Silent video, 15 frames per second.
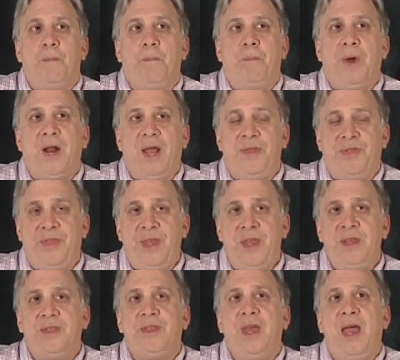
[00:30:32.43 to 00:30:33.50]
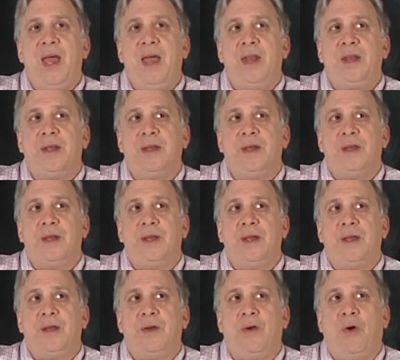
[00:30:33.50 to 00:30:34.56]
But I think that
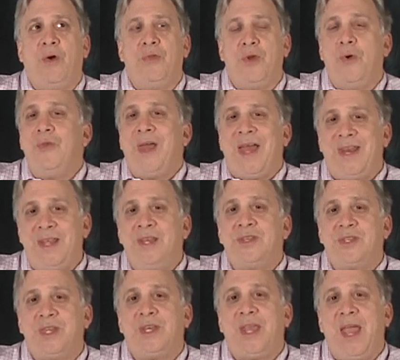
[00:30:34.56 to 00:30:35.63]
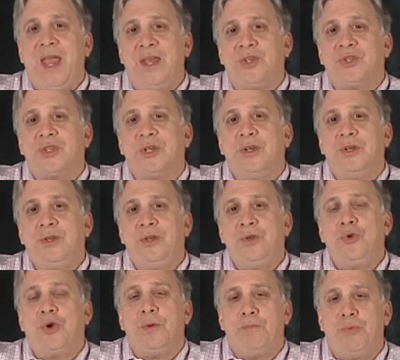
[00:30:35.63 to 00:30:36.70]
although that is the case,
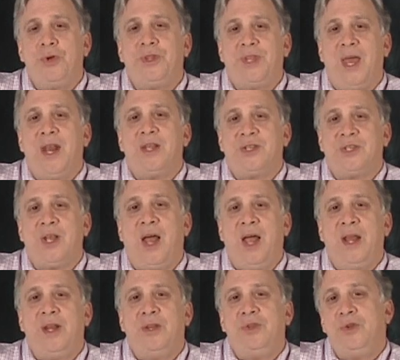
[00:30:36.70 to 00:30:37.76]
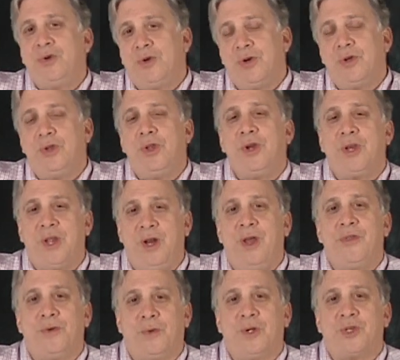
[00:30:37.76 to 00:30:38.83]
you can put that aside and you could look at
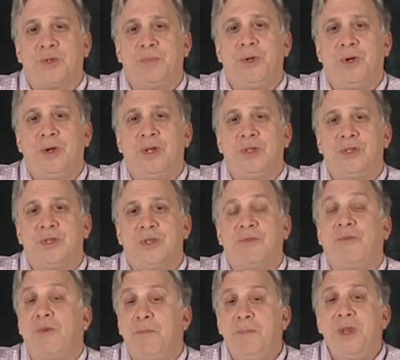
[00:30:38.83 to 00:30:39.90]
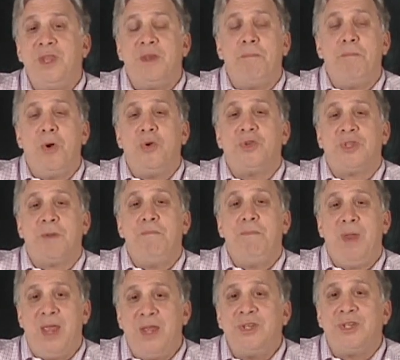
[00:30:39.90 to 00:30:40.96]
other experiences. For me, the most
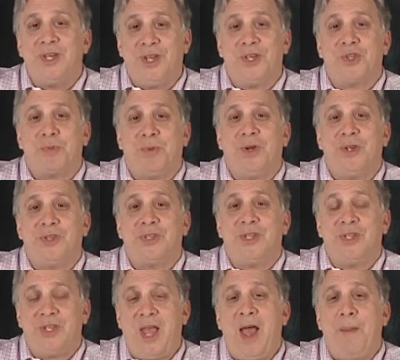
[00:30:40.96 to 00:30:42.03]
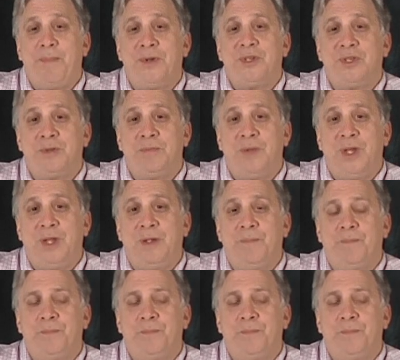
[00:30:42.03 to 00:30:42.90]
amazing experience that's happened to me